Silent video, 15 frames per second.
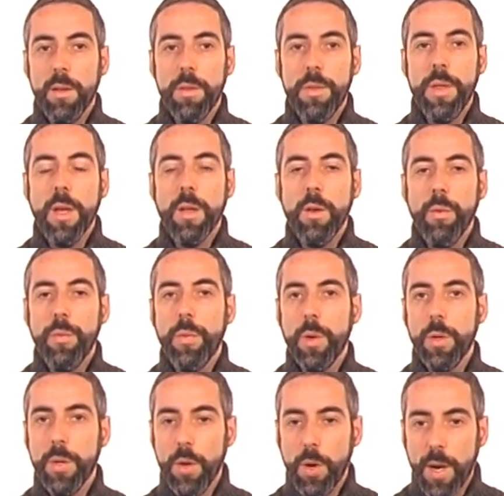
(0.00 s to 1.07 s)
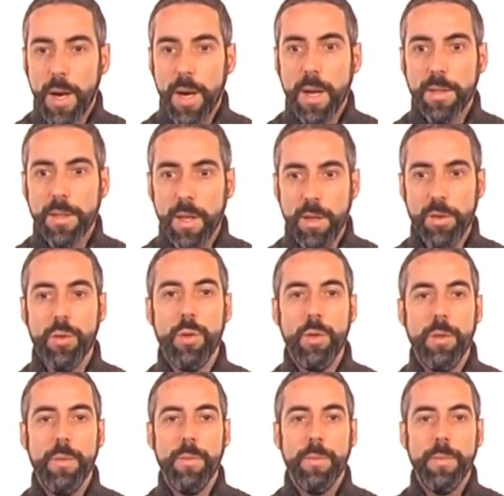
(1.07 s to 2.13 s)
Thank you for your attention.